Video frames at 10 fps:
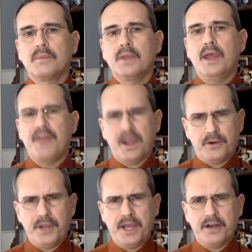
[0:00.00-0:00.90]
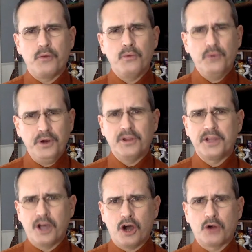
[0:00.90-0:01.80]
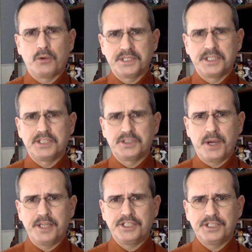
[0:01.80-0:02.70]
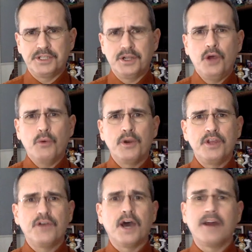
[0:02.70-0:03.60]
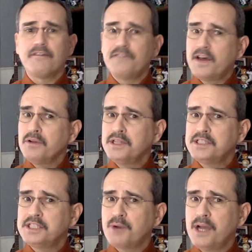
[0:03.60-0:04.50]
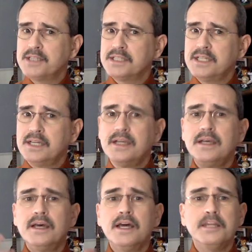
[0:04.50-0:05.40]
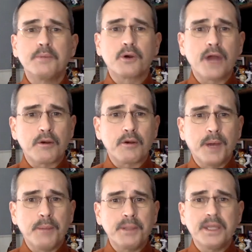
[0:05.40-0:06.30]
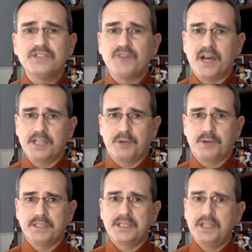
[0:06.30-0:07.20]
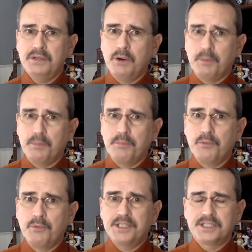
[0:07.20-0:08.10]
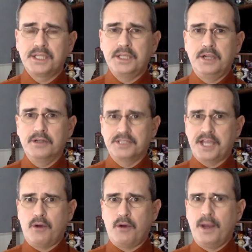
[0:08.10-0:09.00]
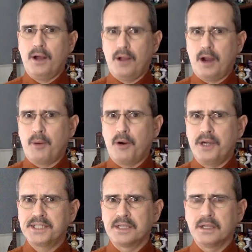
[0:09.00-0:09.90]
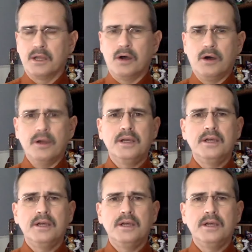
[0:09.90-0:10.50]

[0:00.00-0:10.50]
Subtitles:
And that created a really awkward situation where you've got a Federalist as president, a Democratic Republican as vice president. You know in recent years how well our parties get along.